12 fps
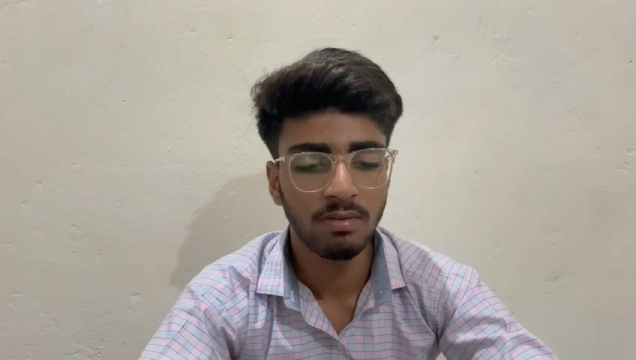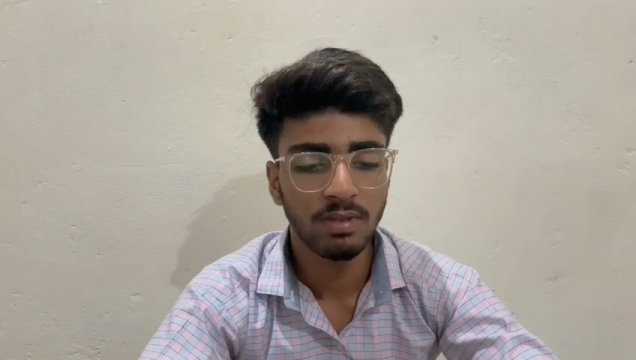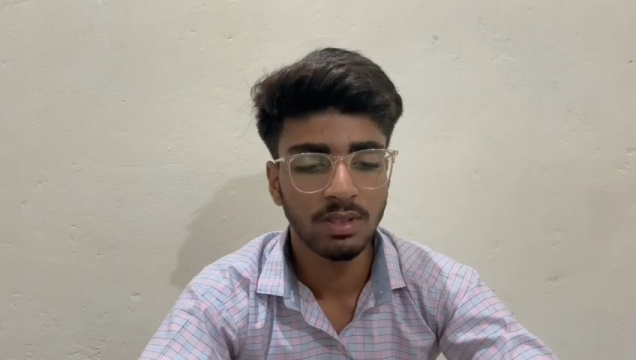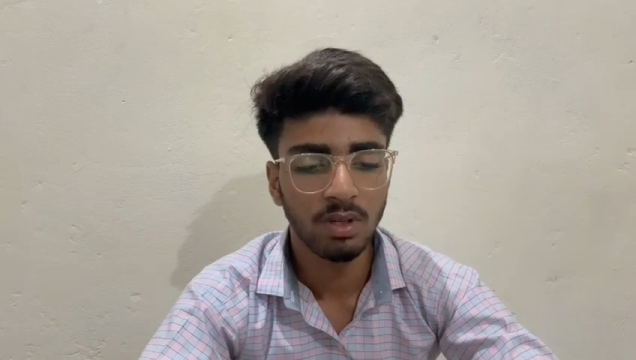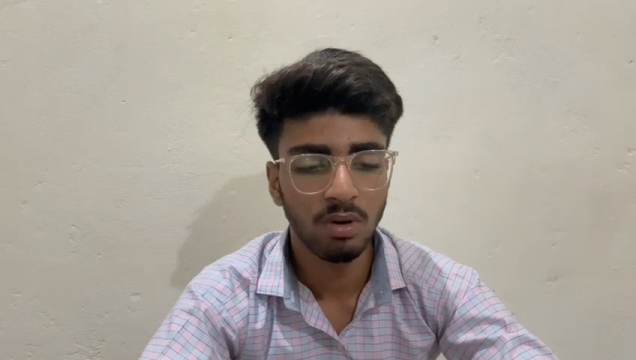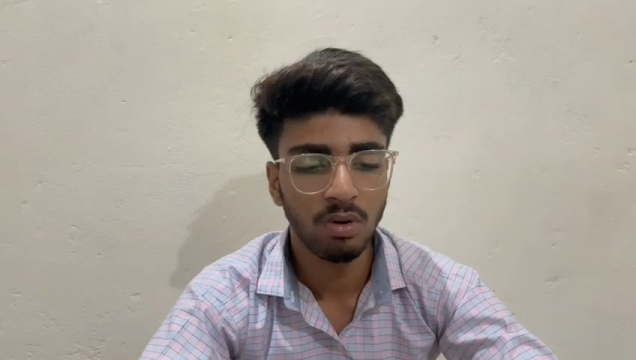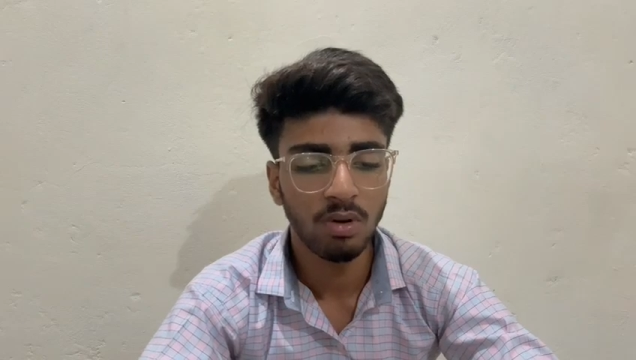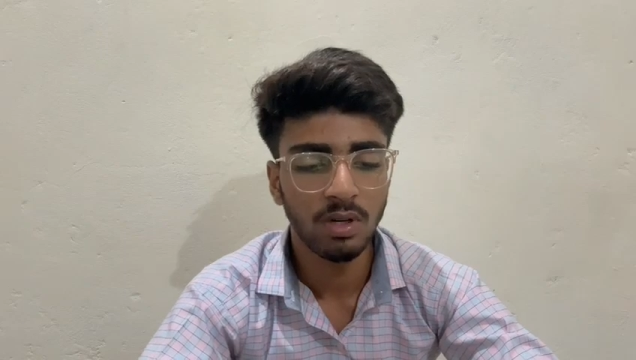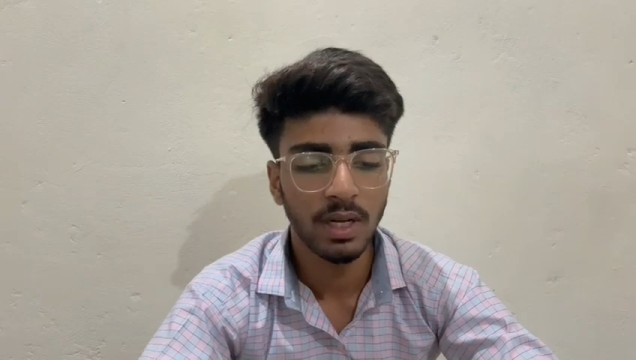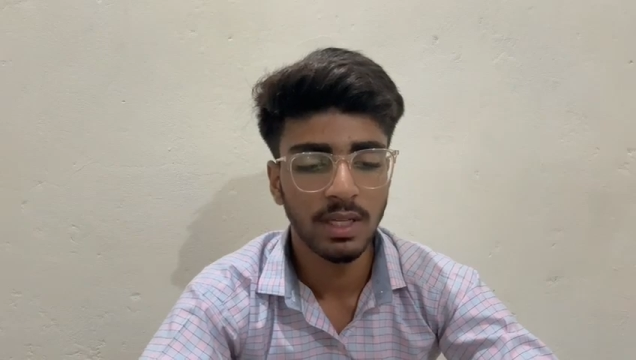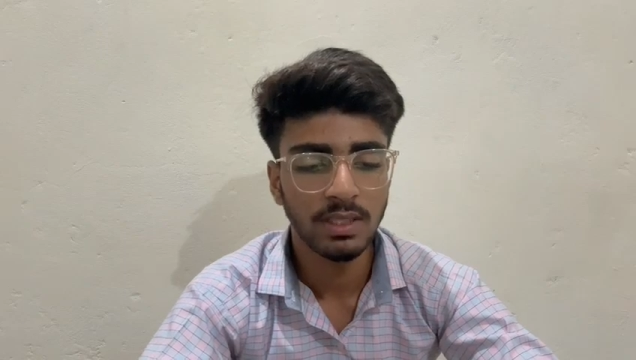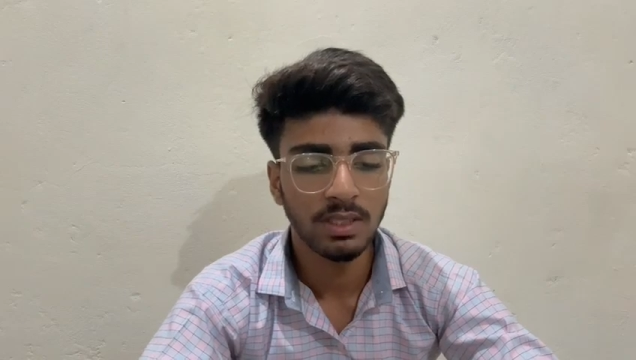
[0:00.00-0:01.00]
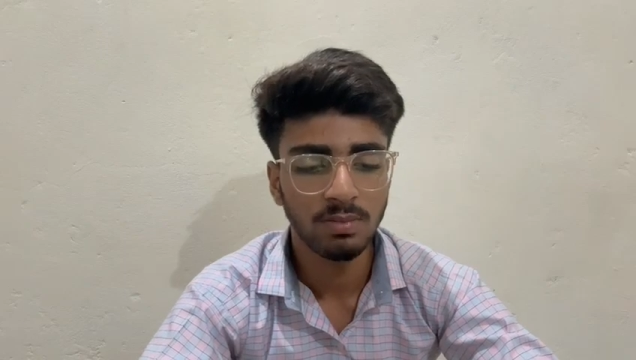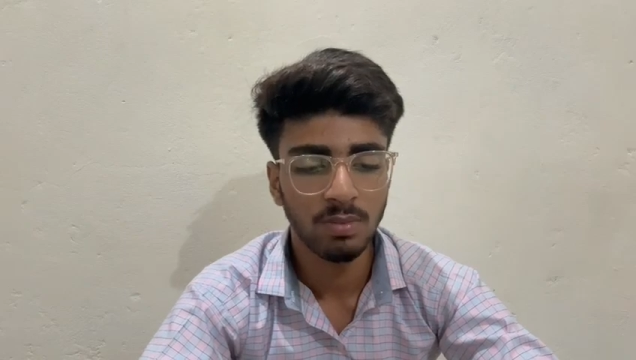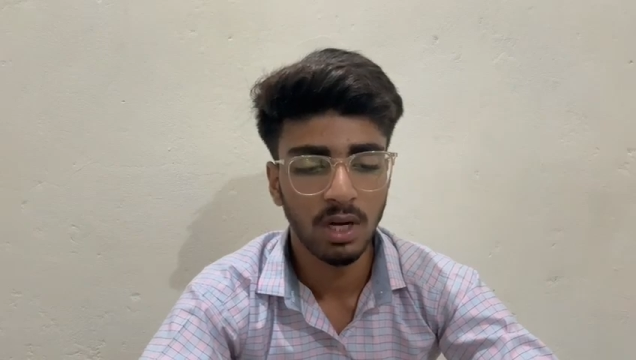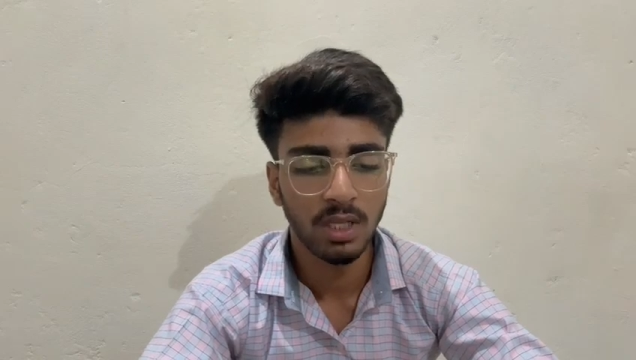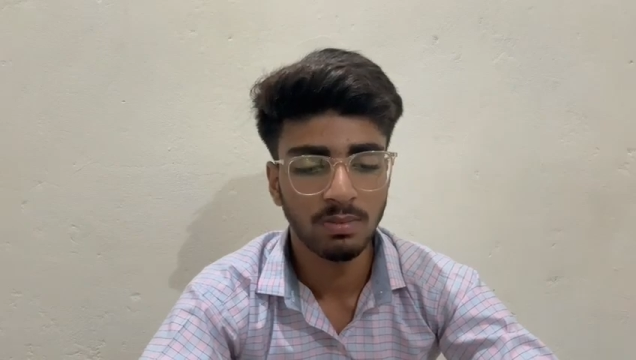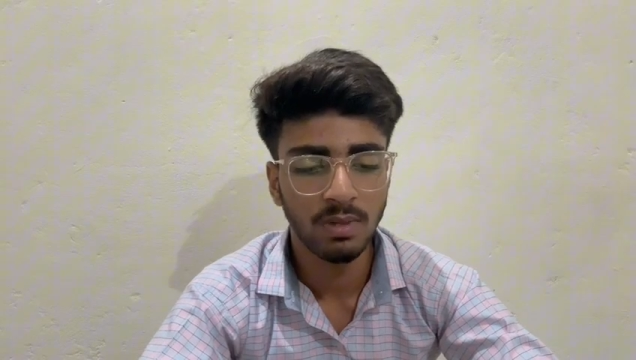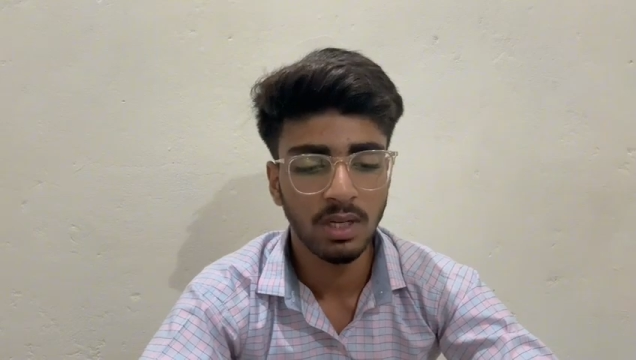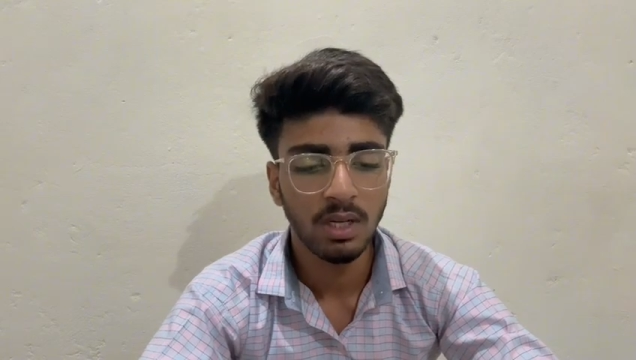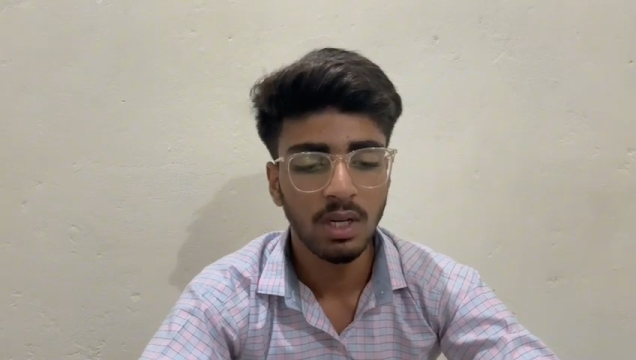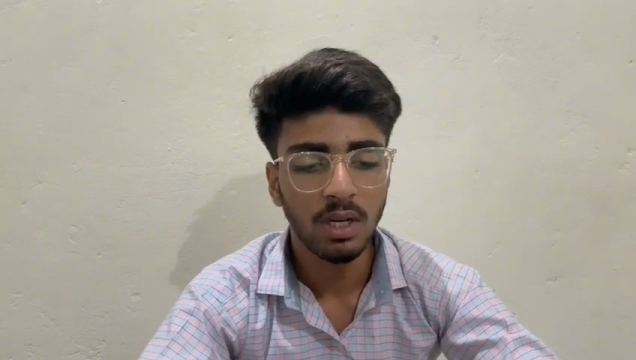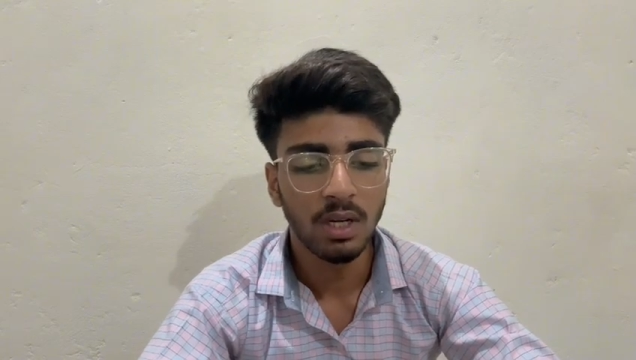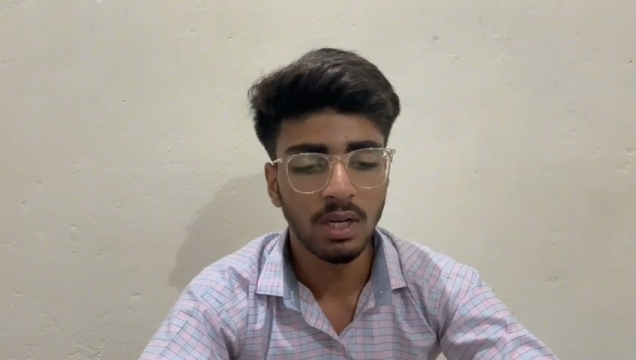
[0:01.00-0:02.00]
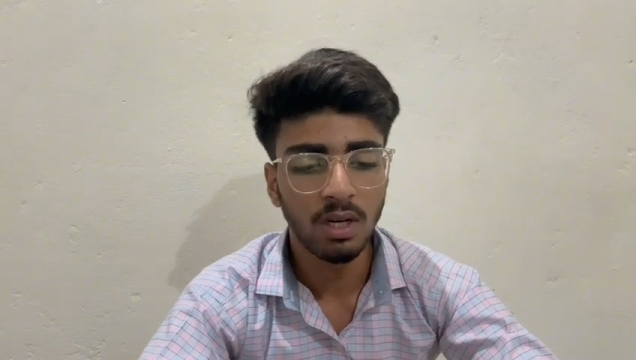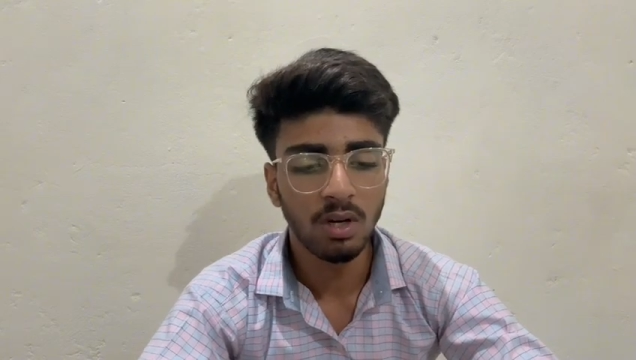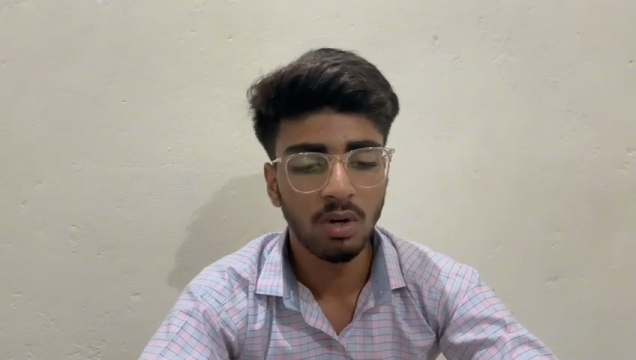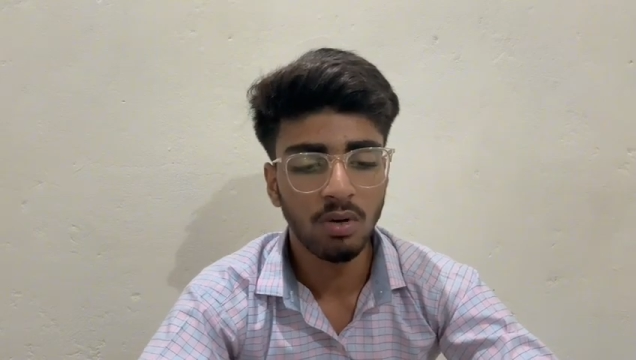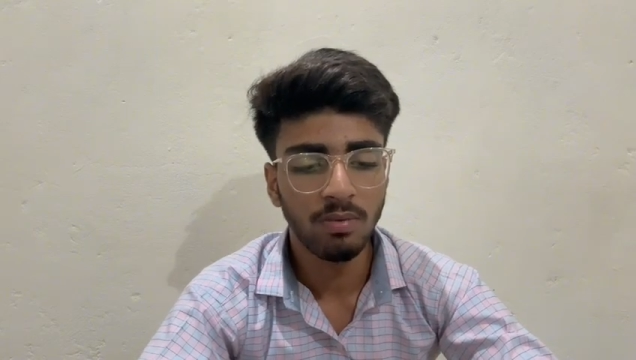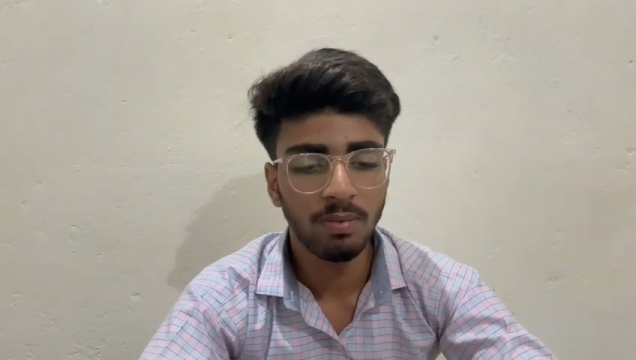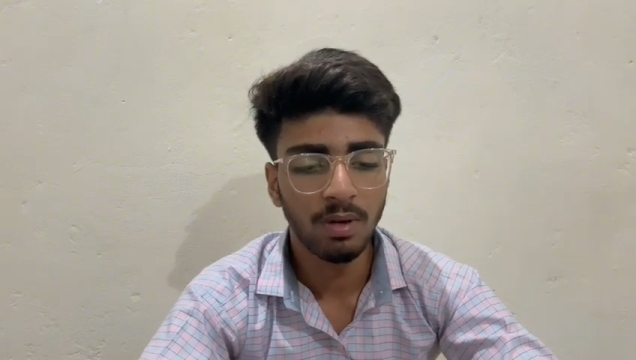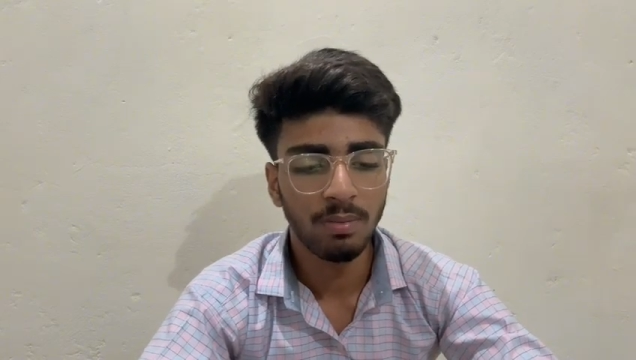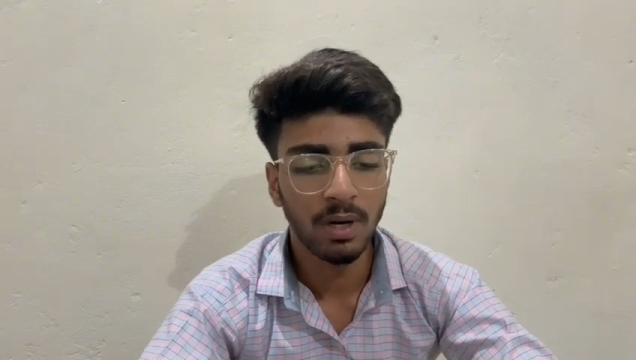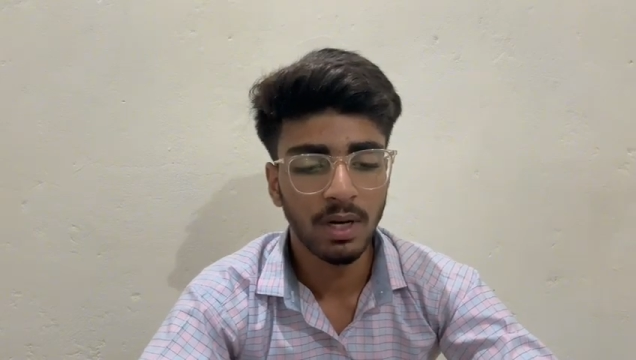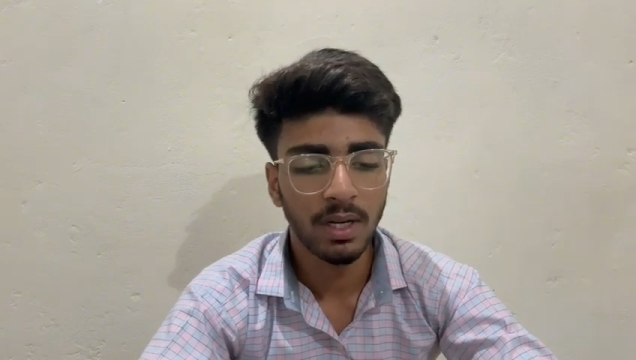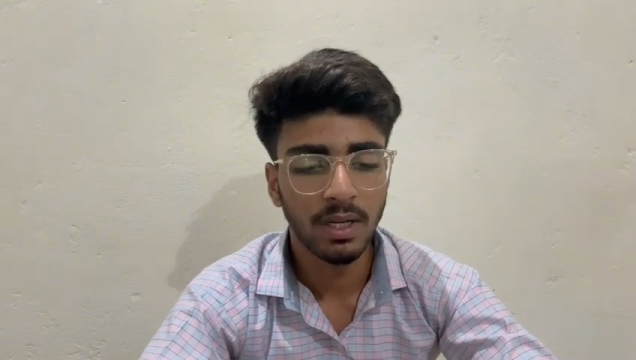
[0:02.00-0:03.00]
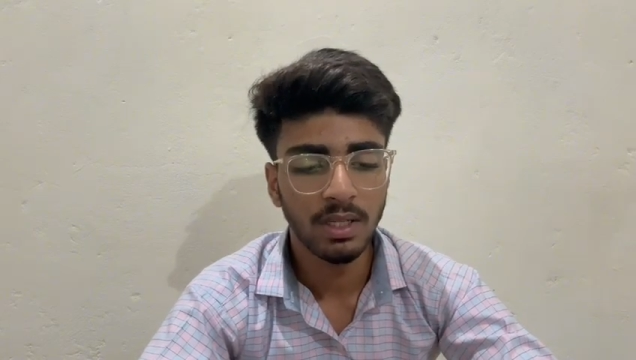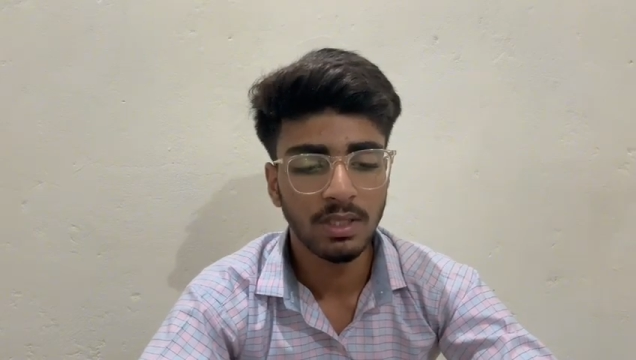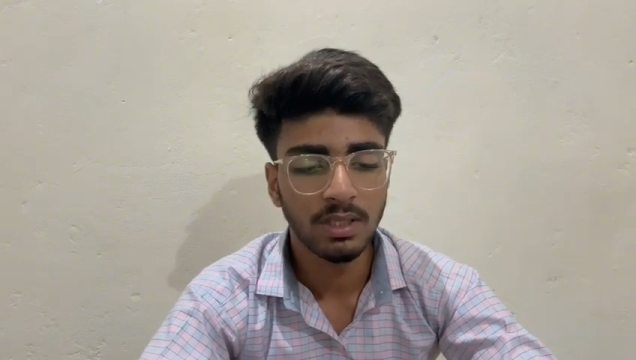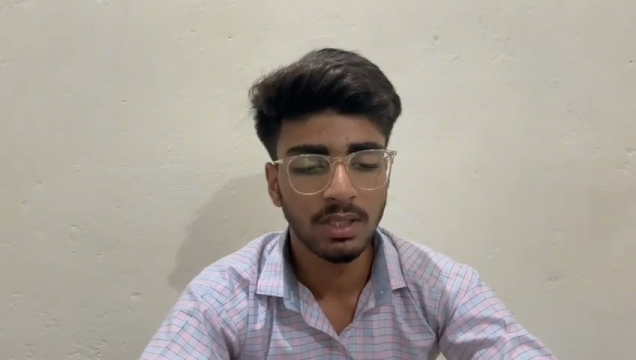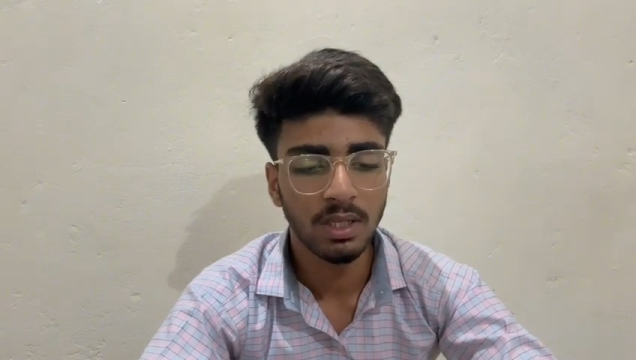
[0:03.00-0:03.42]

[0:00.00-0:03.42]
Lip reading: with hot, dense plasma of particles.